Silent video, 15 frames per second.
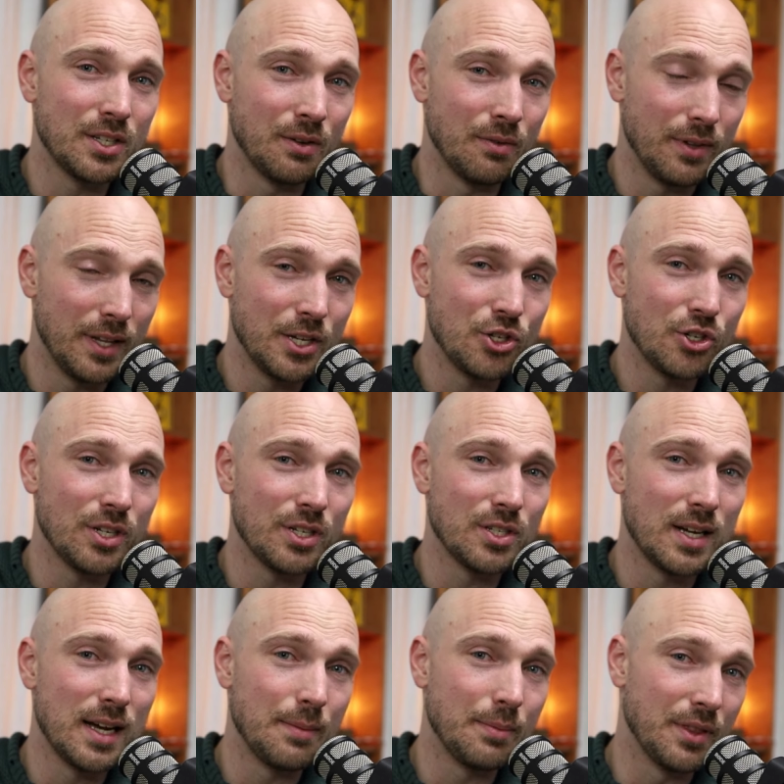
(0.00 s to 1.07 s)
Inflation is
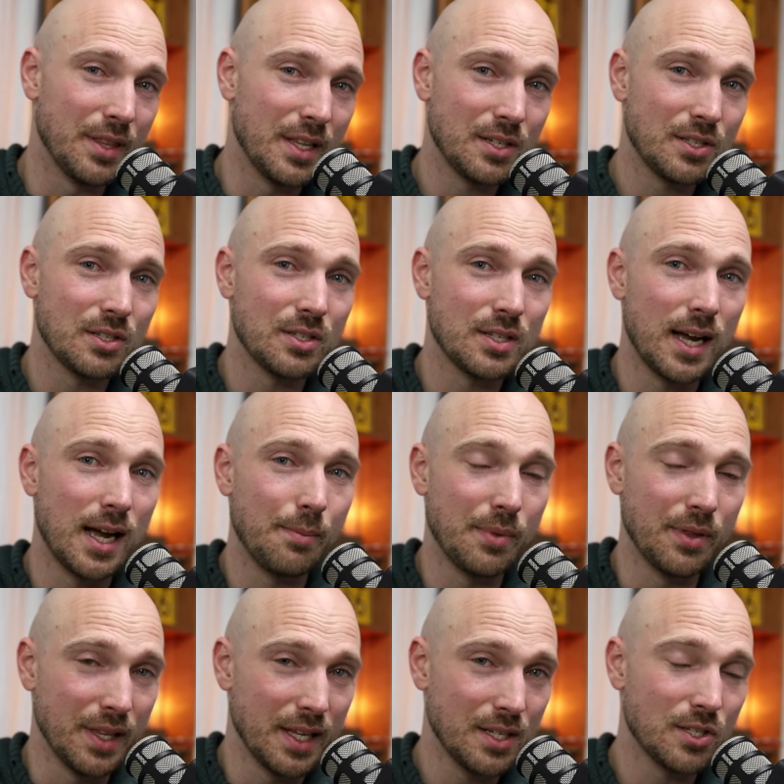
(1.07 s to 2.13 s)
up, and this is up,
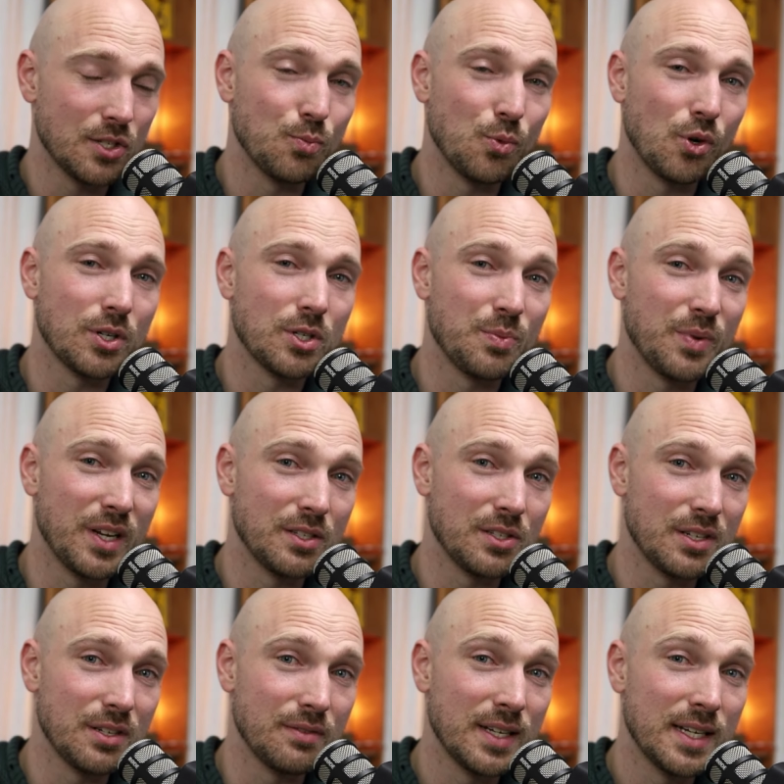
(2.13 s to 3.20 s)
and this is more
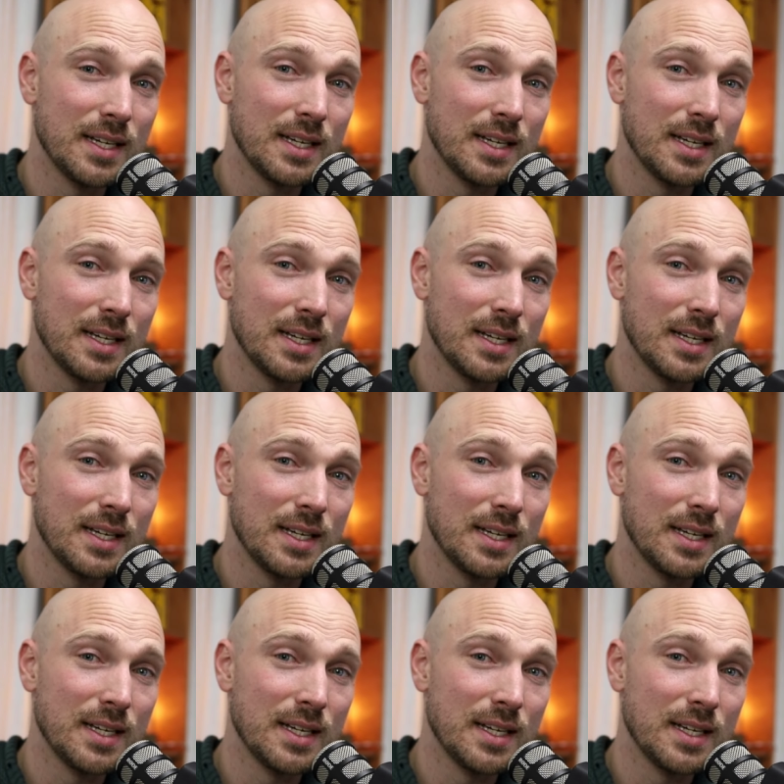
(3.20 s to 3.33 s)
expensive.